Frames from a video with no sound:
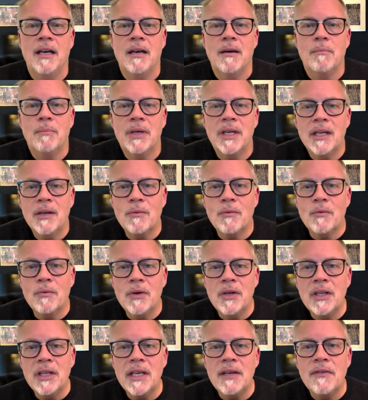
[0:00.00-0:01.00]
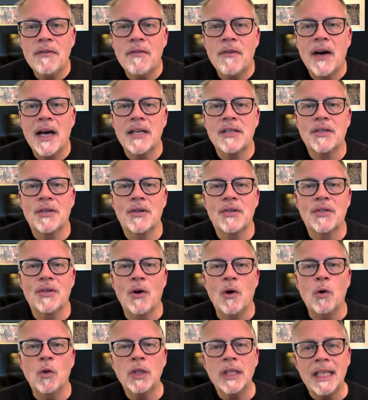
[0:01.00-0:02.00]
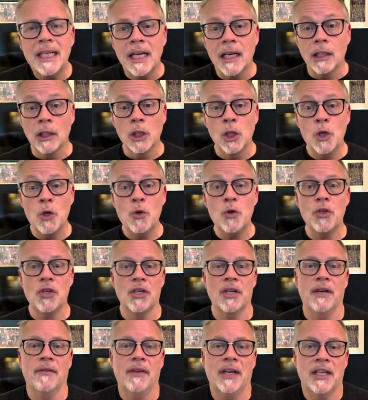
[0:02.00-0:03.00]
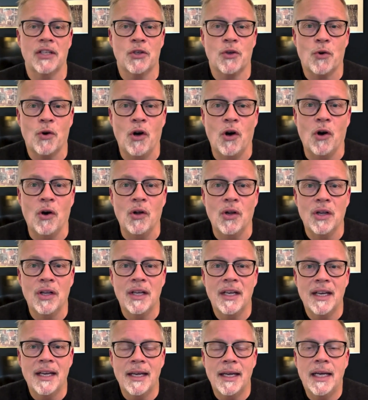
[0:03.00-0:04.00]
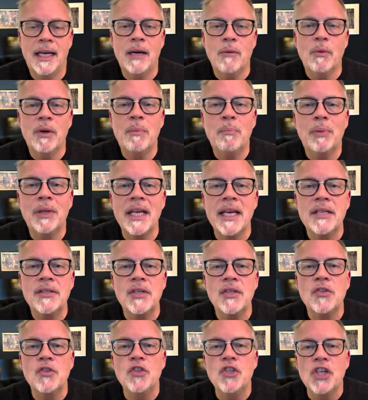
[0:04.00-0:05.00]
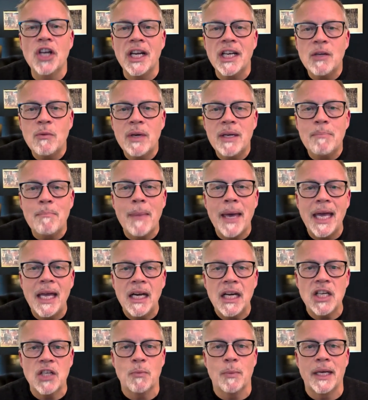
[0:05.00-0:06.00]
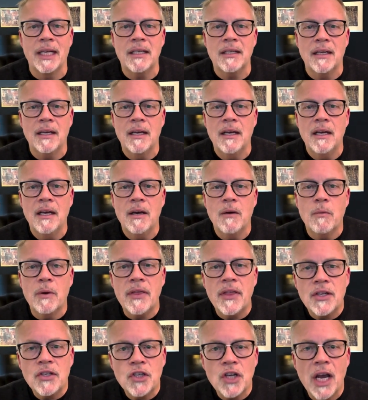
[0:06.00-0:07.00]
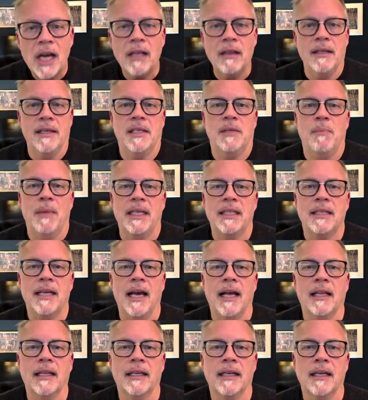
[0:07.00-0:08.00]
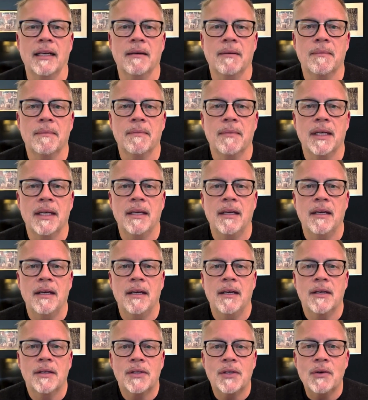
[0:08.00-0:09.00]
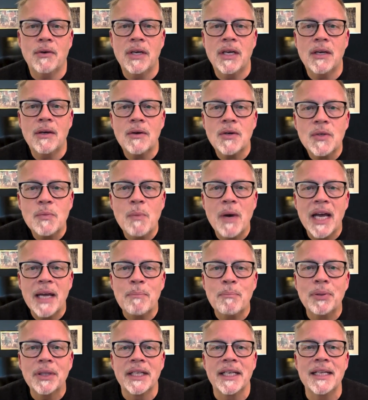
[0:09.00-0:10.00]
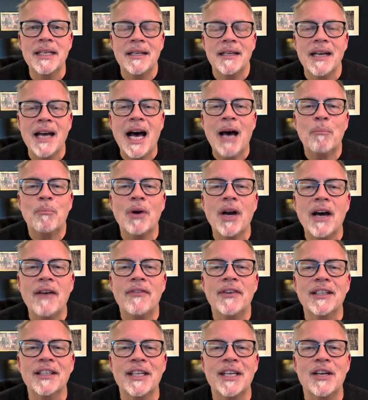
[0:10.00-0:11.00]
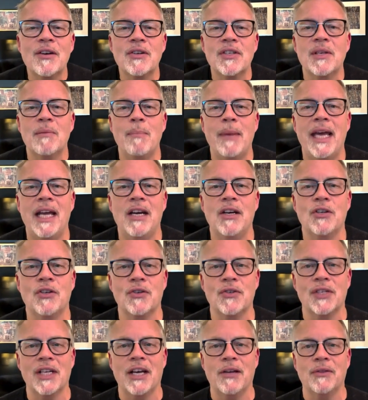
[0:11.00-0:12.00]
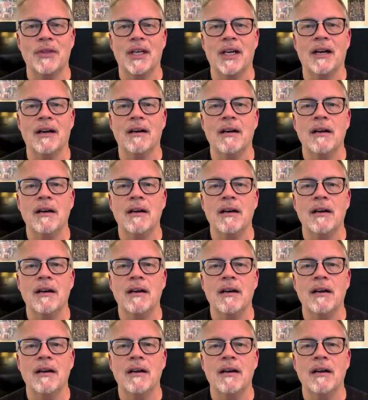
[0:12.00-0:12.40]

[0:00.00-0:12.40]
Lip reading: But it really fosters only an illusion of control, and it replaces genuine management with a checklist mentality. So here's my plea to nonprofit leaders and managers out there.